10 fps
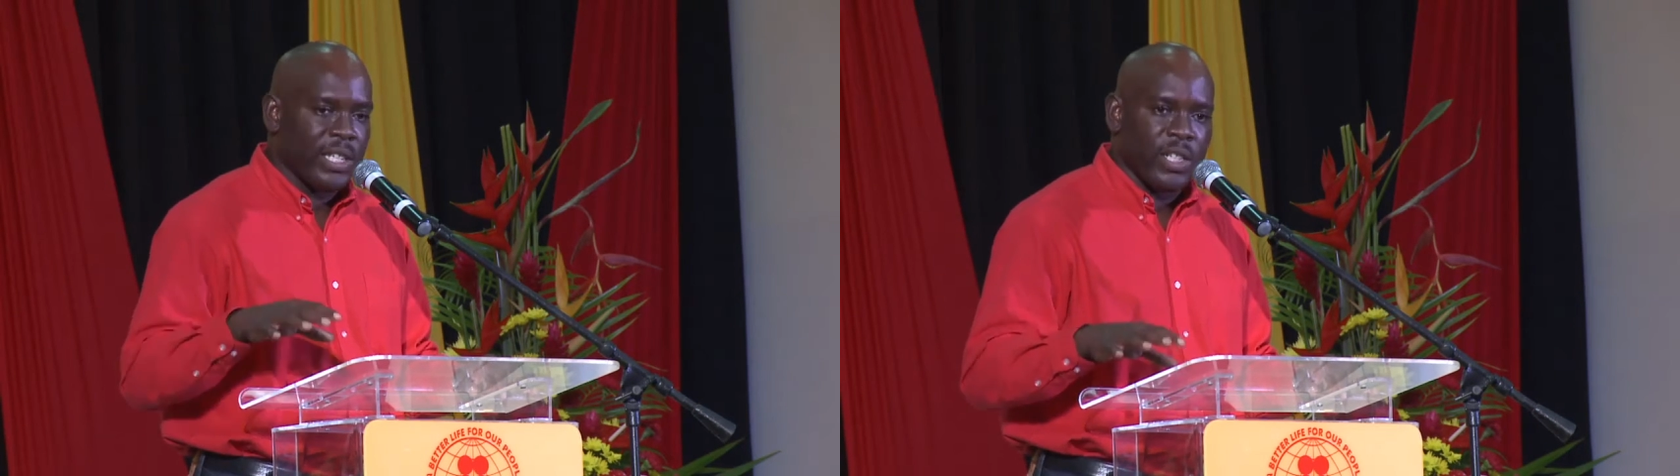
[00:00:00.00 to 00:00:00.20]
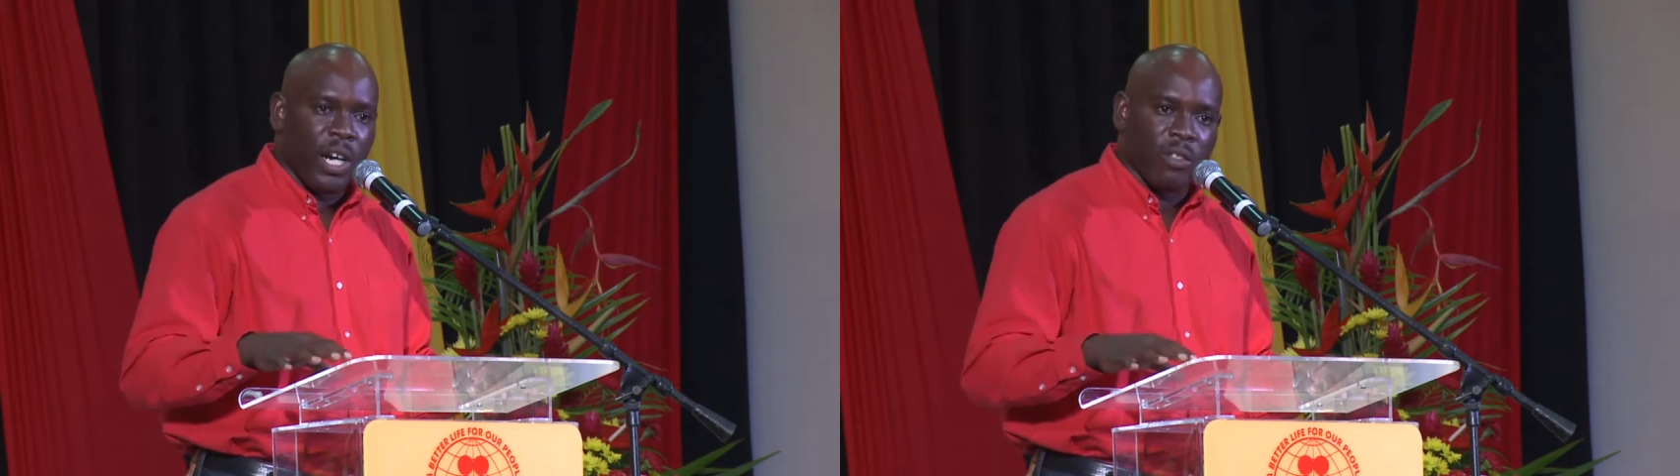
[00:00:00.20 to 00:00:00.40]

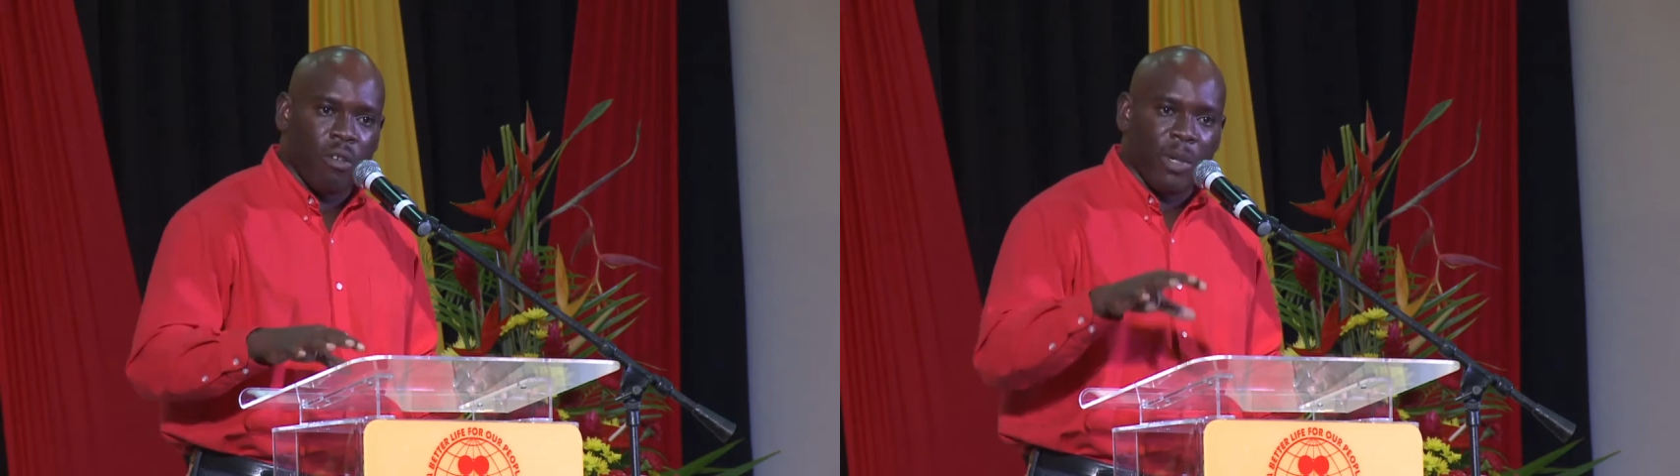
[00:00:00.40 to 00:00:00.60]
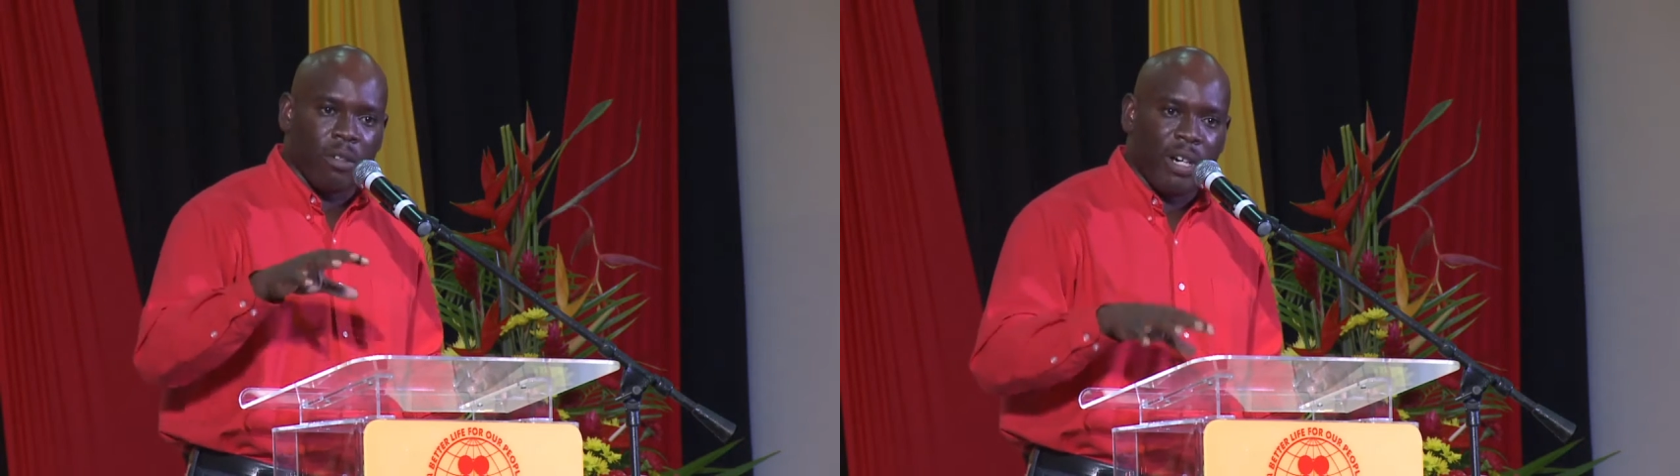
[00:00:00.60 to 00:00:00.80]
starts
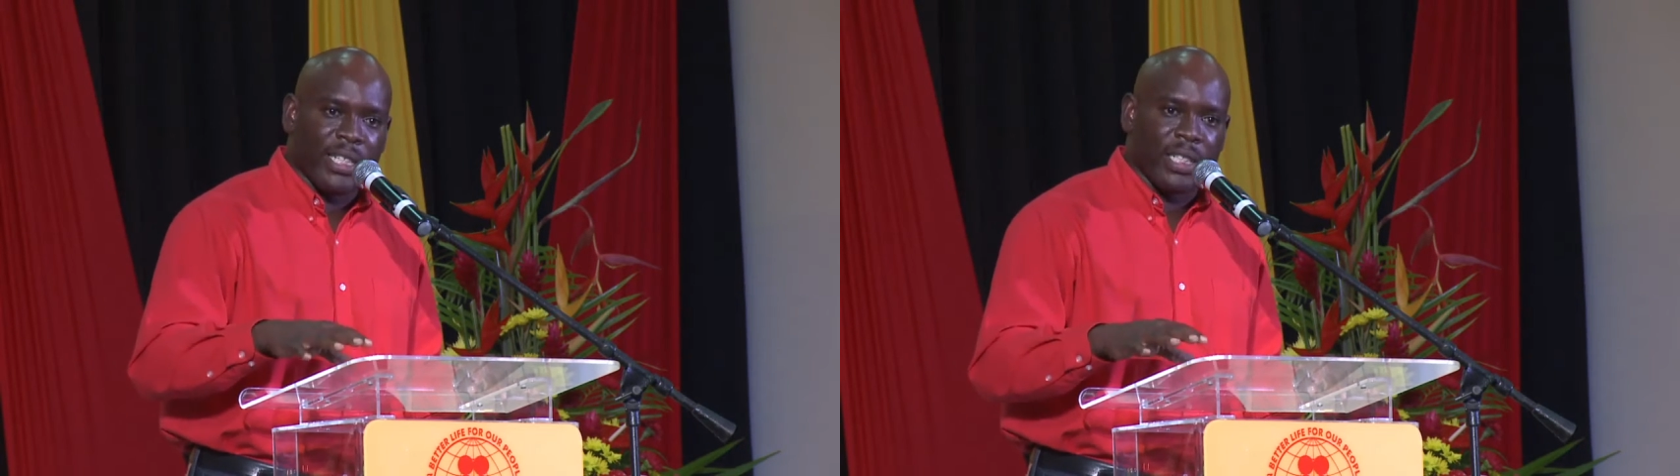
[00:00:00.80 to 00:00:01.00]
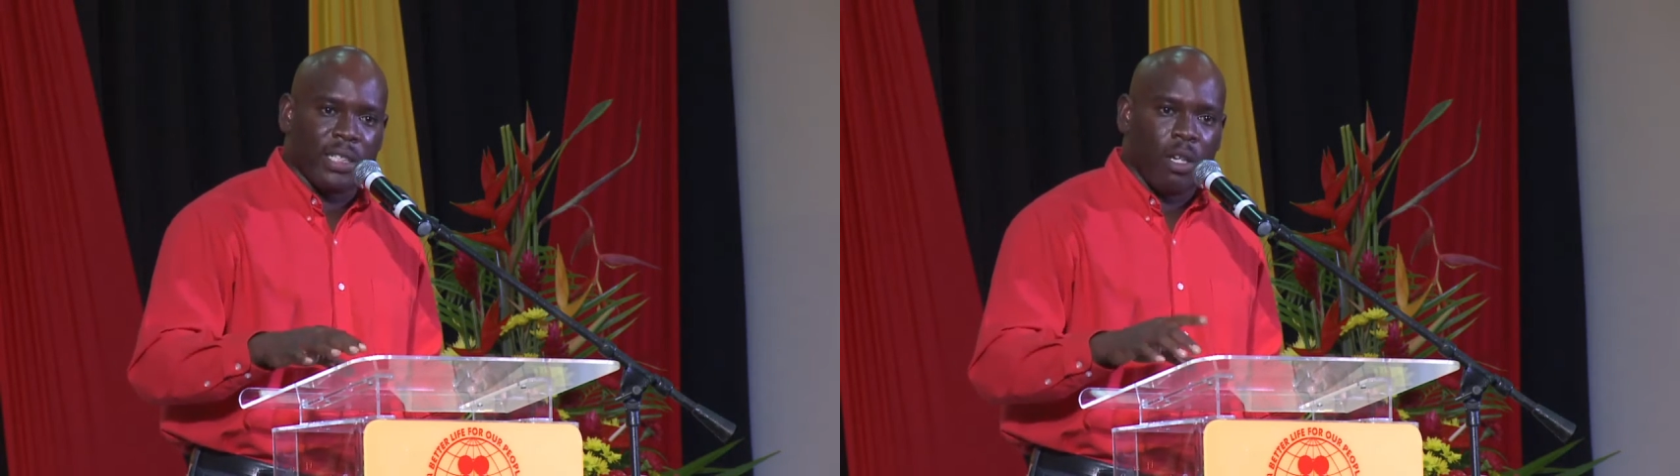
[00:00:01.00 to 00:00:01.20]
from a
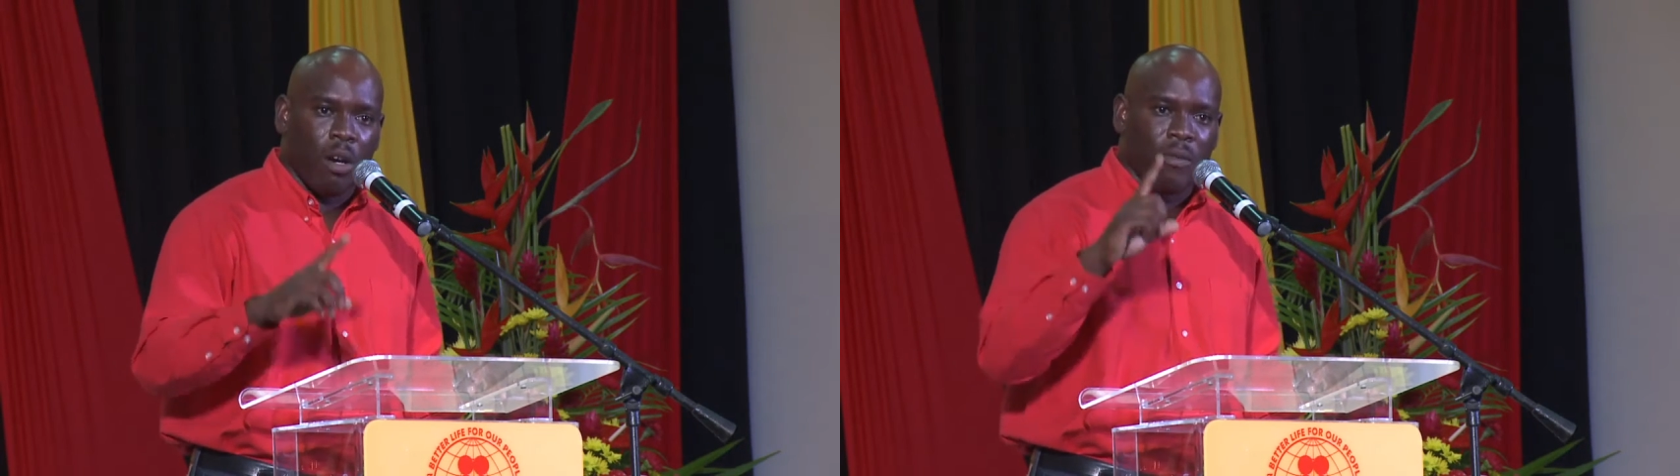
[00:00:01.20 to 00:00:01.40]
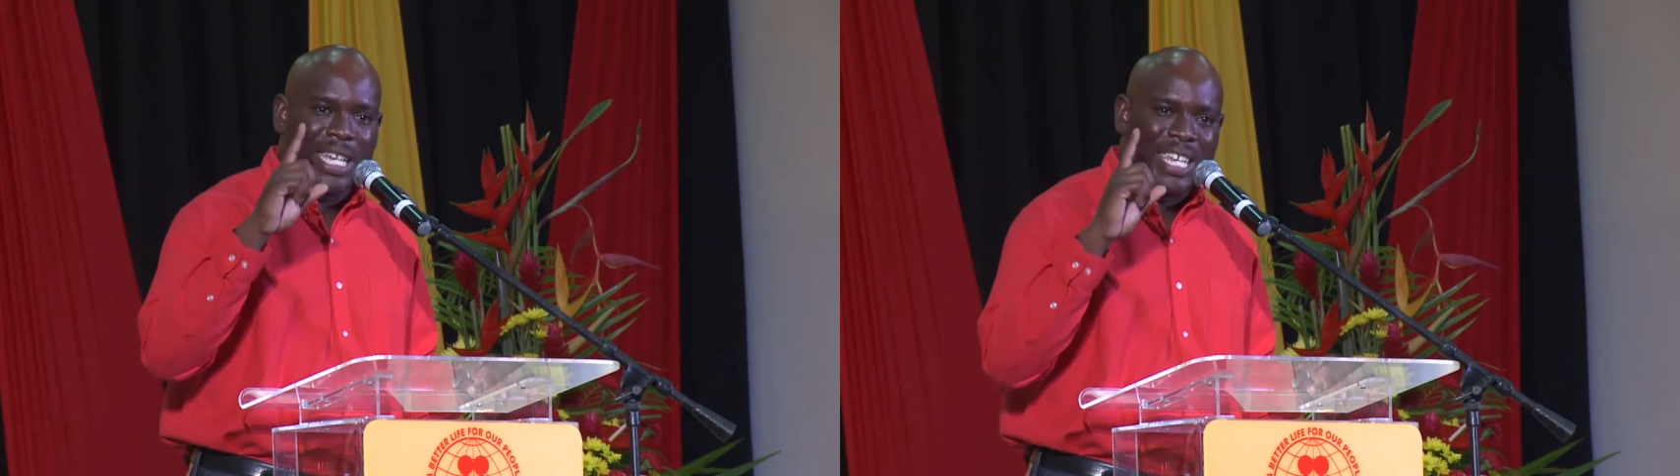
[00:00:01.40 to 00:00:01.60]
crisis
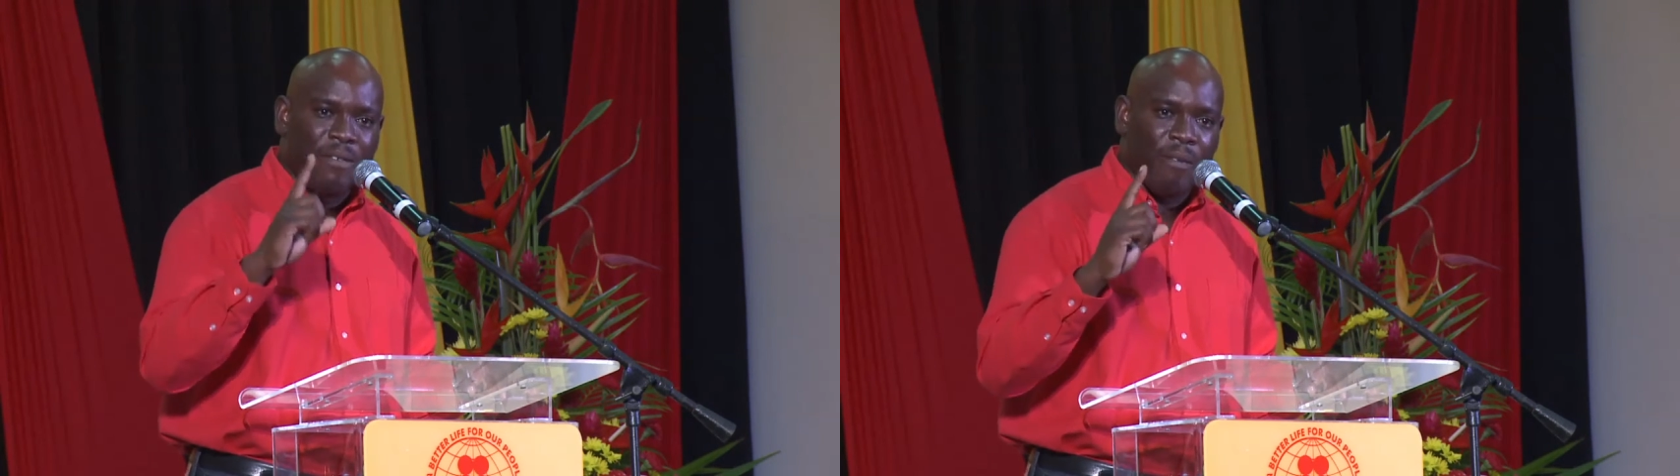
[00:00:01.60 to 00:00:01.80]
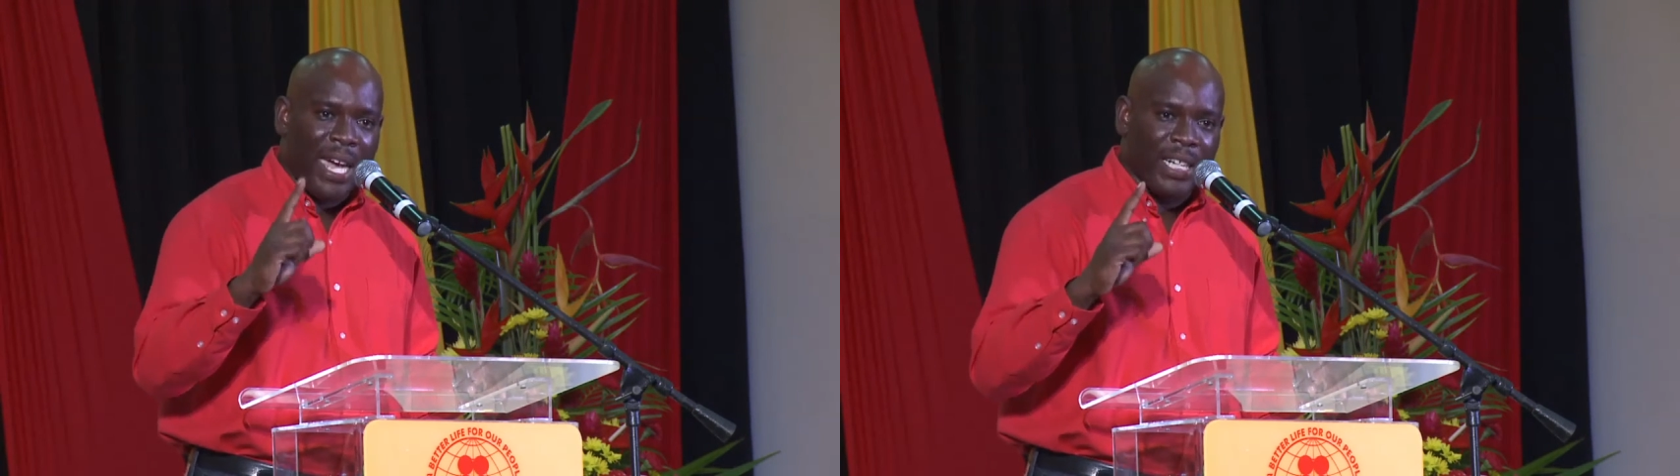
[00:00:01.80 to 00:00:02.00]
of
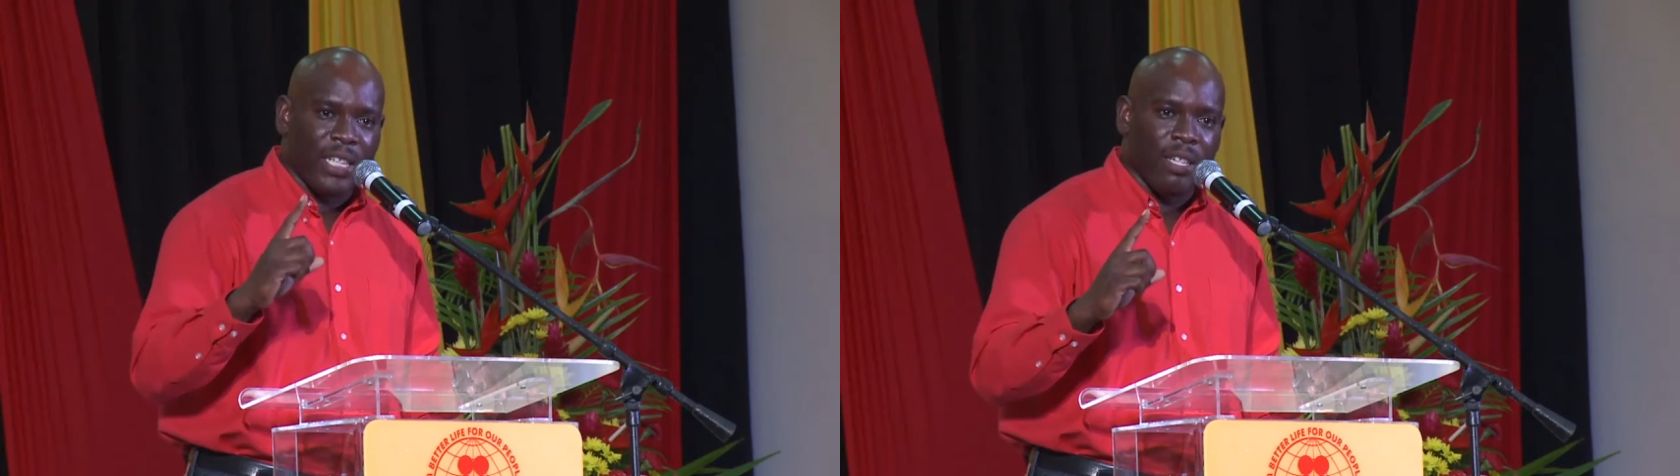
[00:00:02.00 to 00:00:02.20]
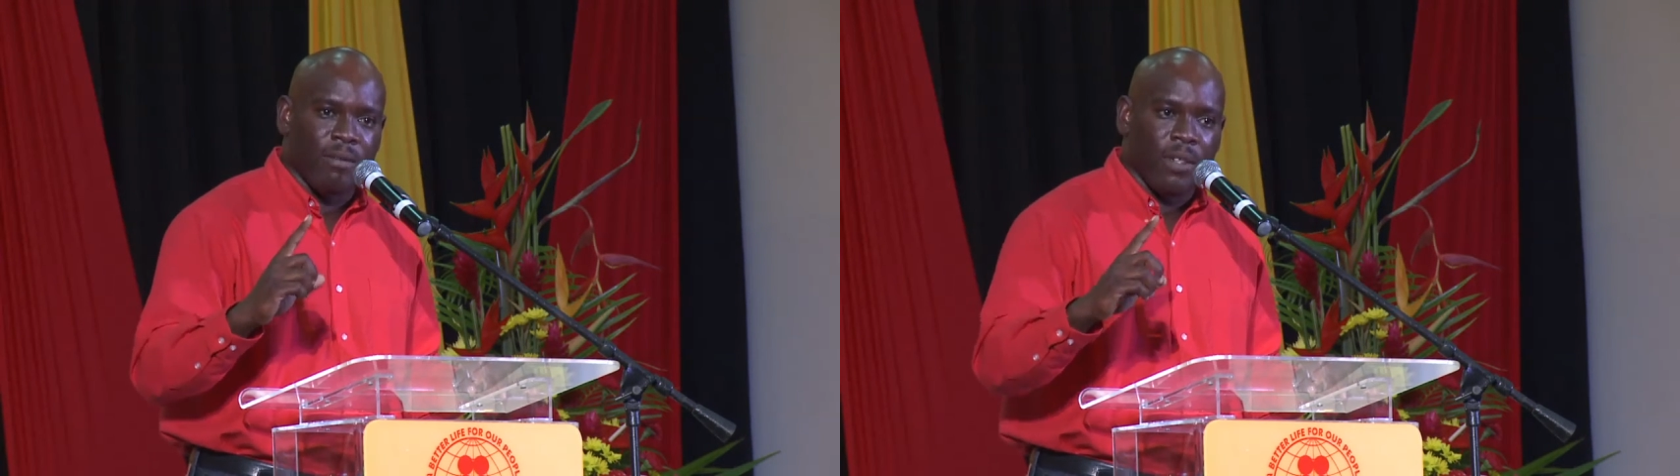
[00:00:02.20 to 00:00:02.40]

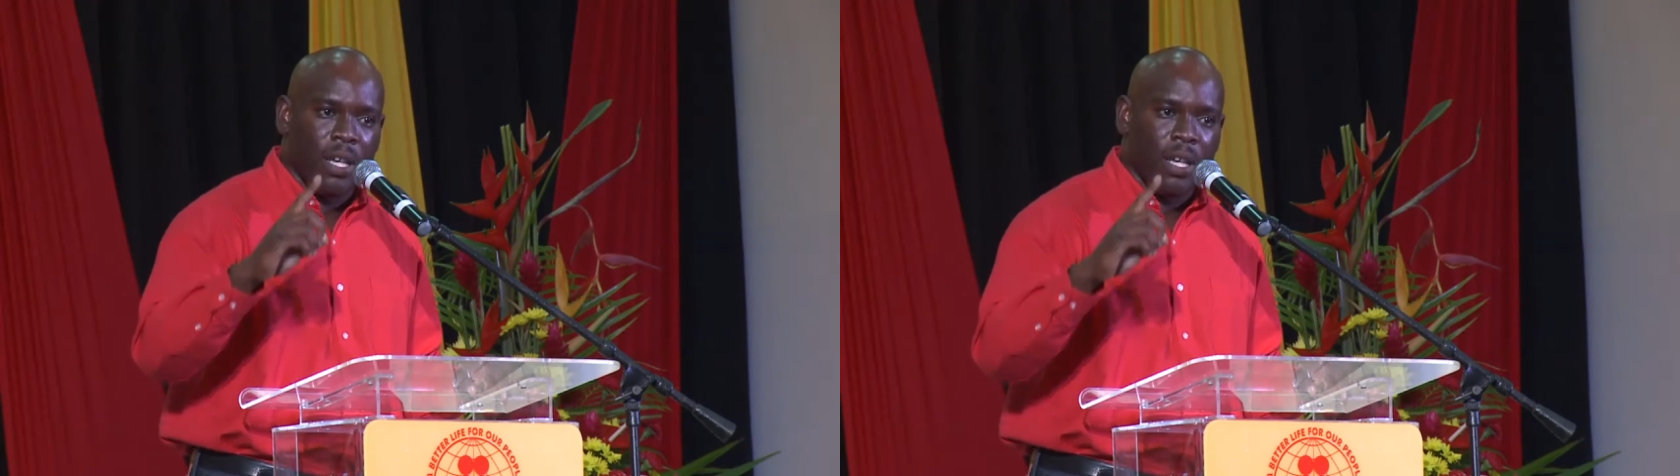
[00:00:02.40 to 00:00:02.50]
effective